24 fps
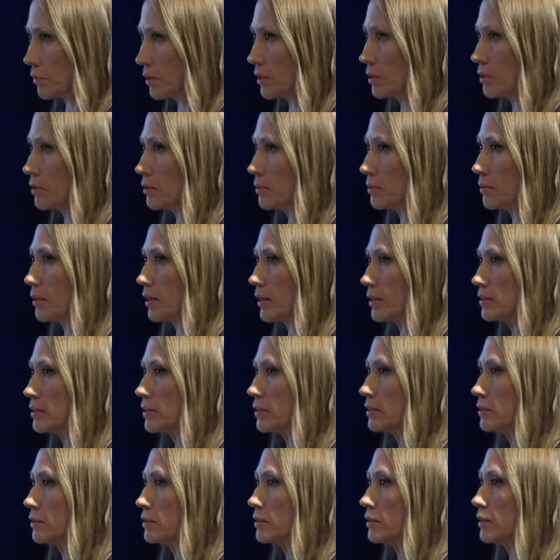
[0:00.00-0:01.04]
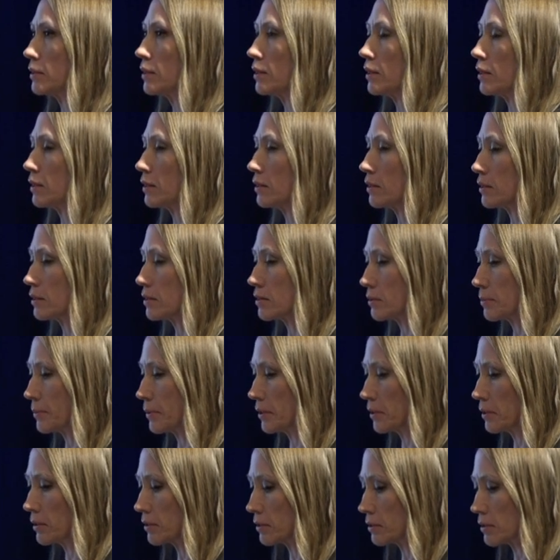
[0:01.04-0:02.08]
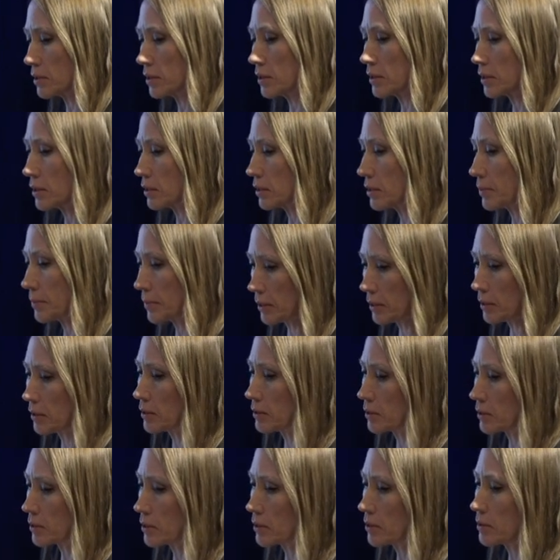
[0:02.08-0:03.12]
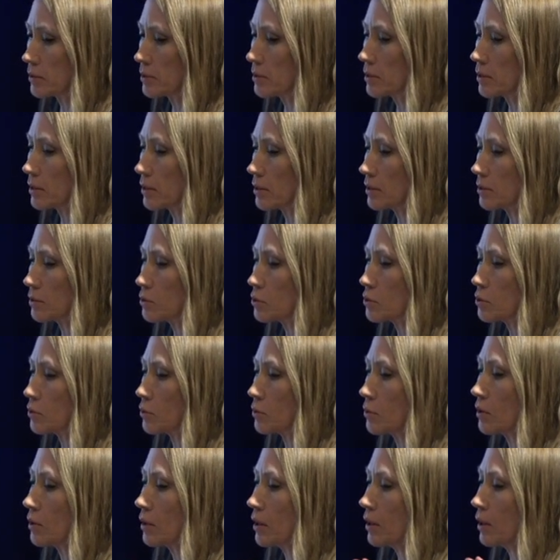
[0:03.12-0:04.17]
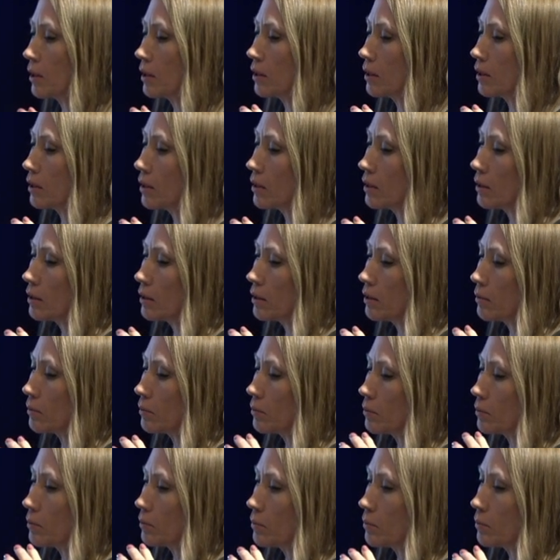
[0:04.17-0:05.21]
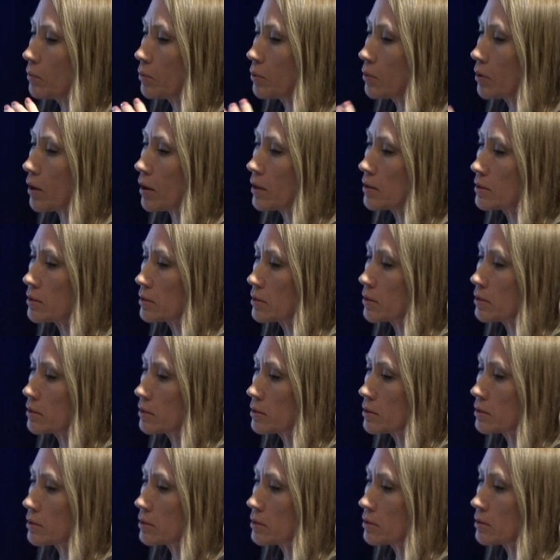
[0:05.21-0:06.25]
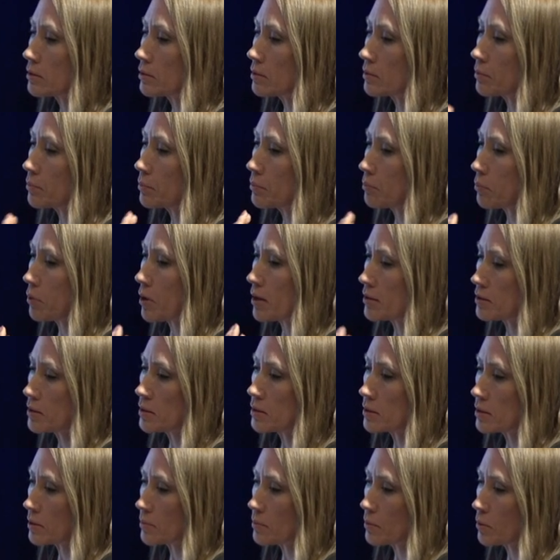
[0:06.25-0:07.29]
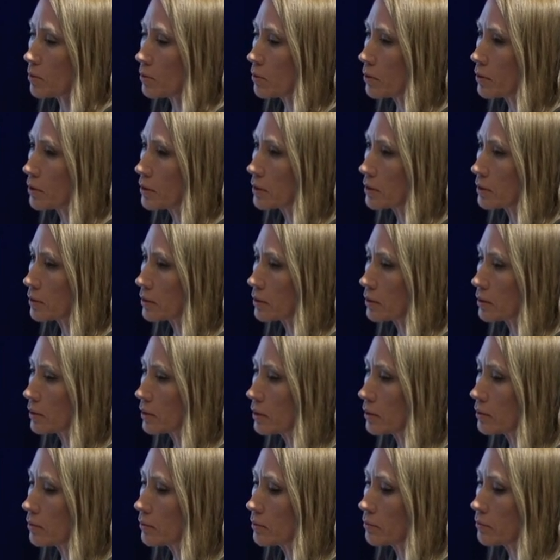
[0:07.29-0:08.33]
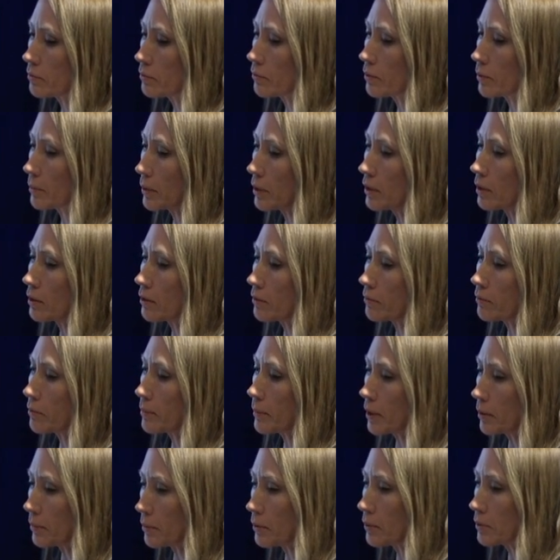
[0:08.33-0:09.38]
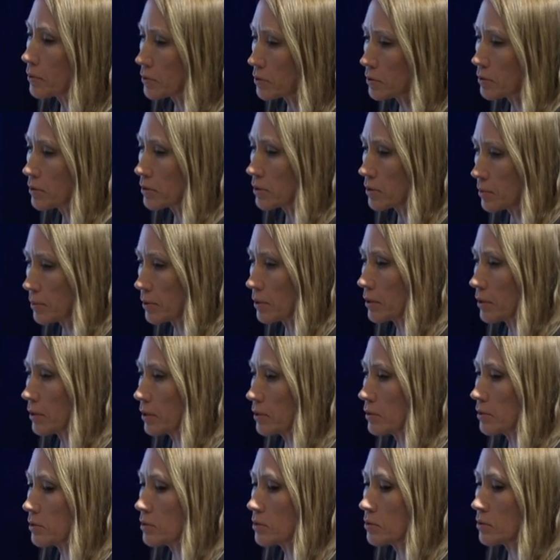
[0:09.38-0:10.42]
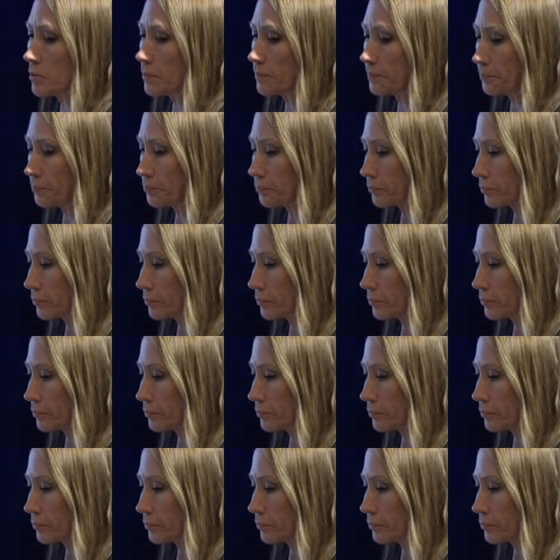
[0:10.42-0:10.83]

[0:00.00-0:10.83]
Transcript: be in the present and experience all the experiences and to process them accordingly. And I know for me, from my personal experience,